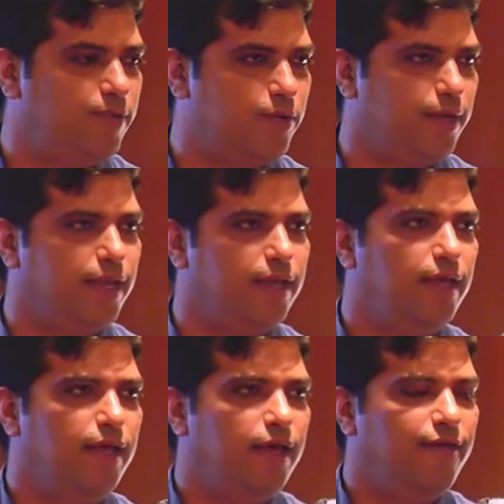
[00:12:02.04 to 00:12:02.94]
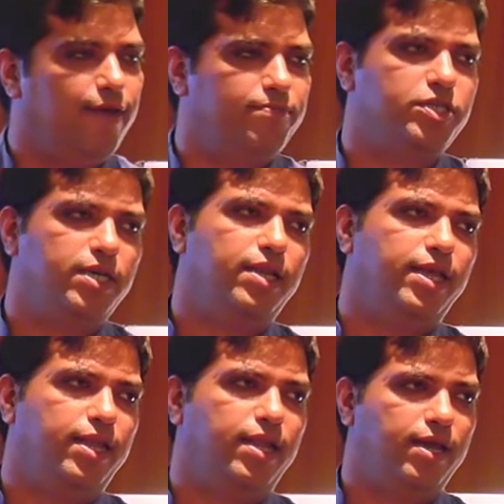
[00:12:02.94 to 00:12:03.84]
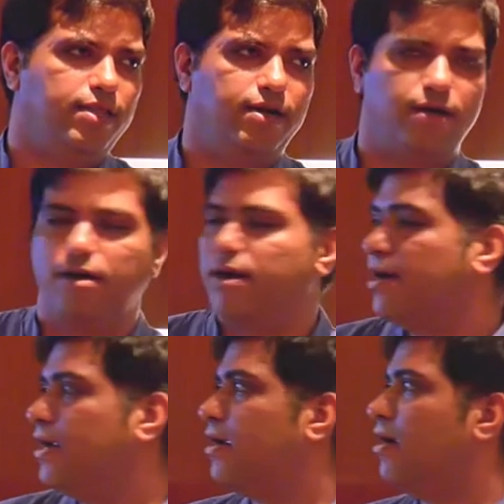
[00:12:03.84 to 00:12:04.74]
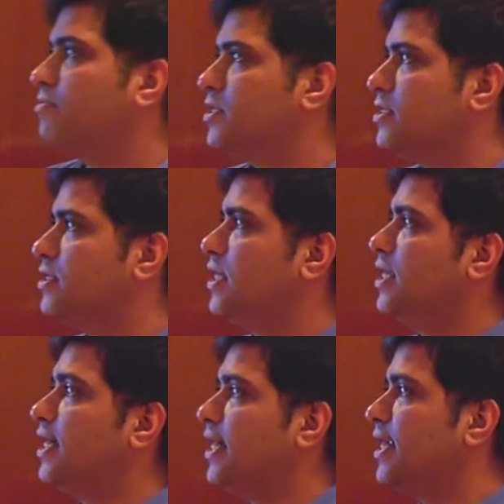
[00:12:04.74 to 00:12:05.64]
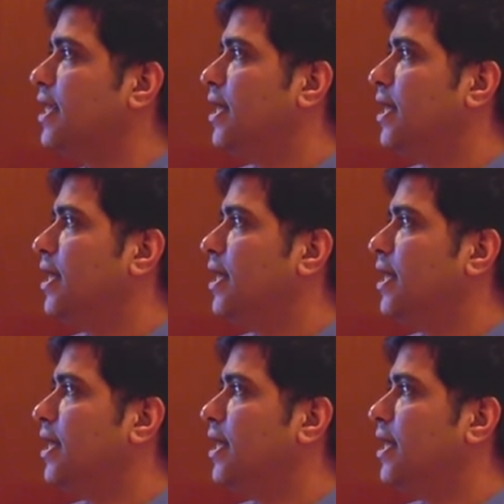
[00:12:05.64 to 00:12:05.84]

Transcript: between WebGL and other rendering options, right?